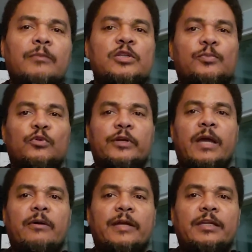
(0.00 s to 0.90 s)
I'm exploring
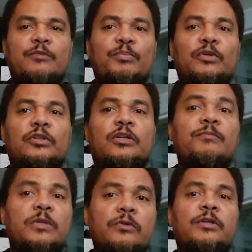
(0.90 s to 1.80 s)
how I can build
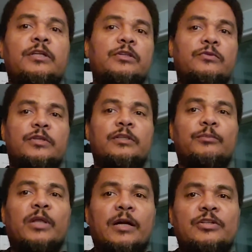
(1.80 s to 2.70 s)
community using
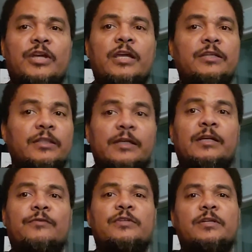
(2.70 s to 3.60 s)
the blockchain and the
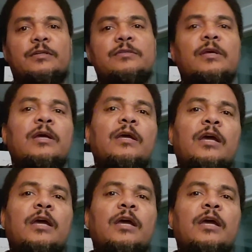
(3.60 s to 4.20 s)
NFTs,